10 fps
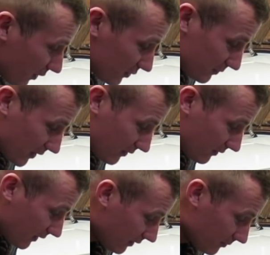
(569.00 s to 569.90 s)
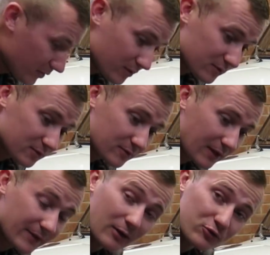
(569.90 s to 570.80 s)
be honest with you, because
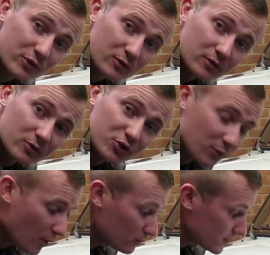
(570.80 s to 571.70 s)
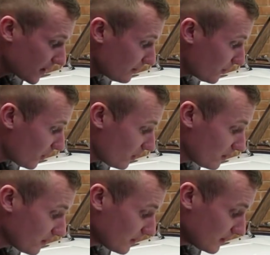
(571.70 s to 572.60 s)
I've now drilled 2 holes in it. But
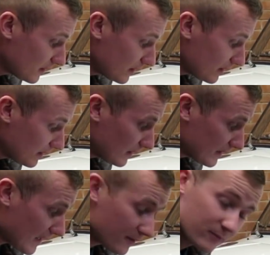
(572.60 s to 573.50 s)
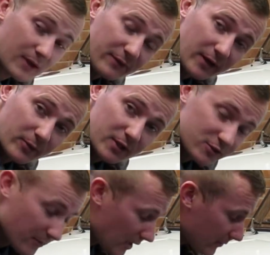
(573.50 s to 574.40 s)
yeah, if anyone is
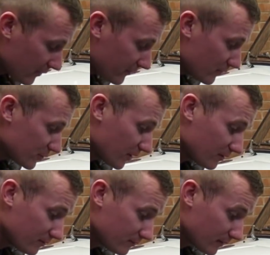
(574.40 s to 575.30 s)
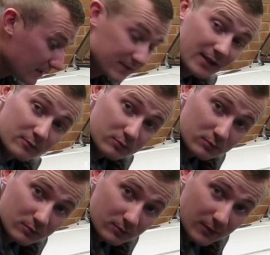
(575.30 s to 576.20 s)
doing them in the future, like I say,
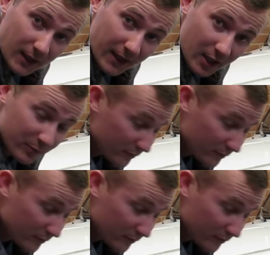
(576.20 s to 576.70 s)
I ain't a